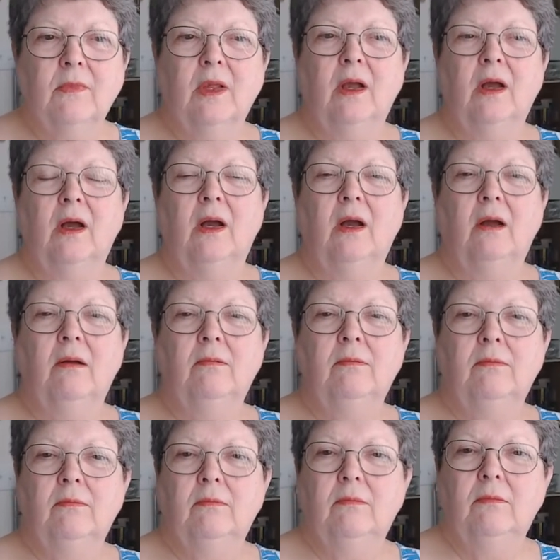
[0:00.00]
Um,
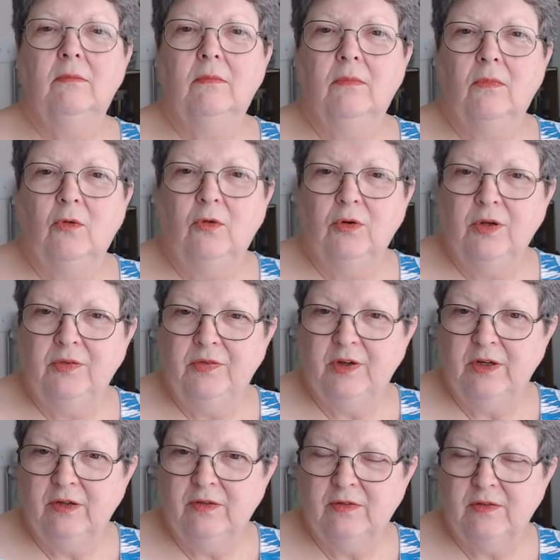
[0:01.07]
ordered
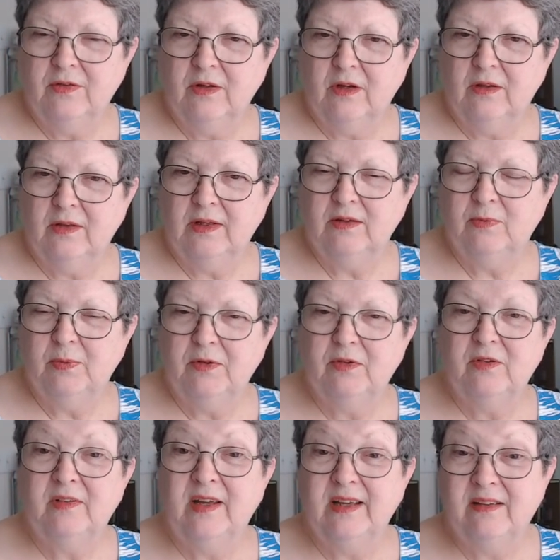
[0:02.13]
those. Uh, they supposed to
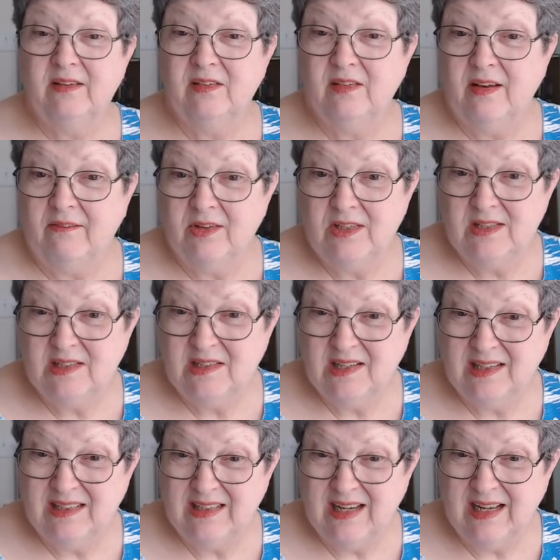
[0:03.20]
take seven to
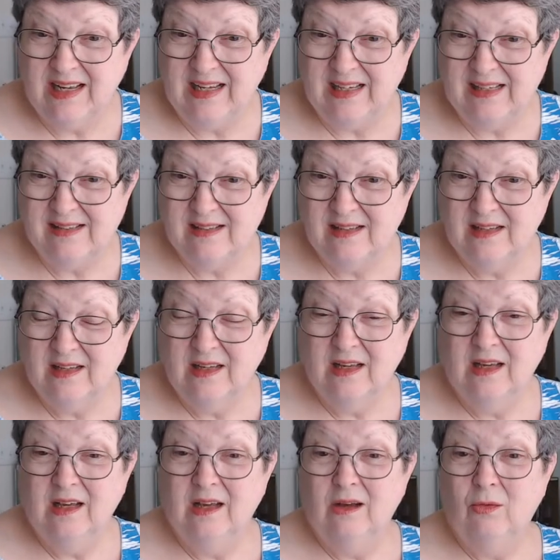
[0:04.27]
ten days.
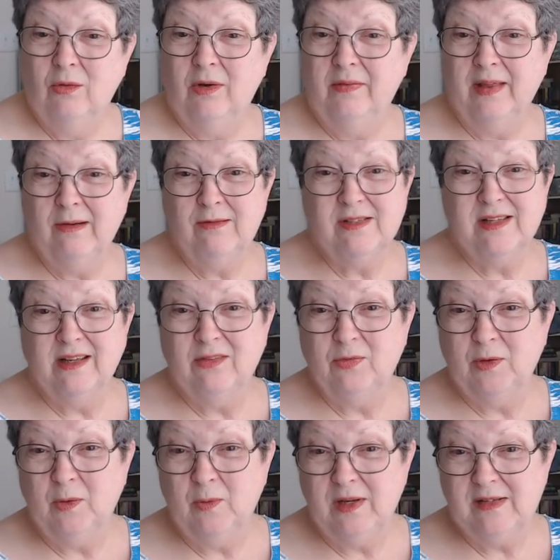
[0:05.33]
Well, that was like three
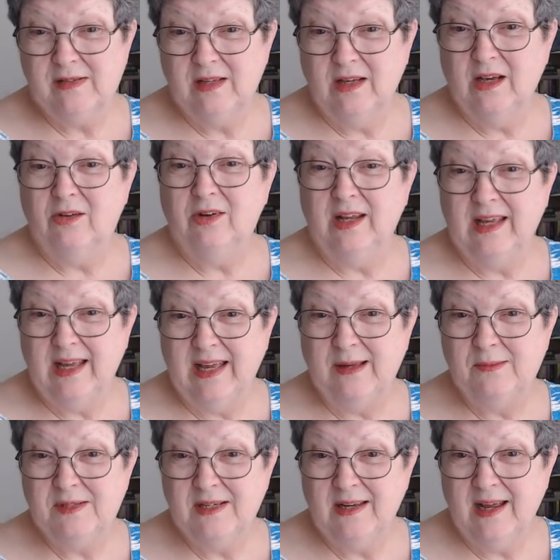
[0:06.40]
weeks ago, and it came
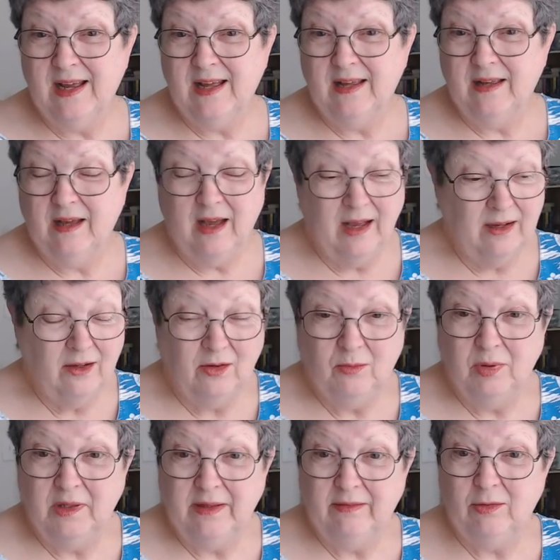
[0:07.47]
today. I couldn't
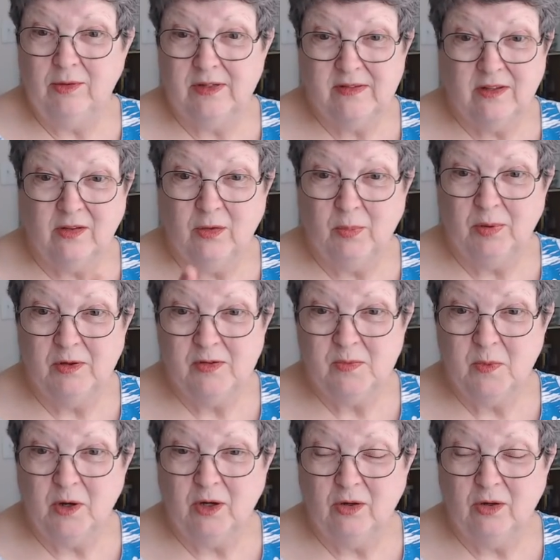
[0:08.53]
believe it when I saw the postmark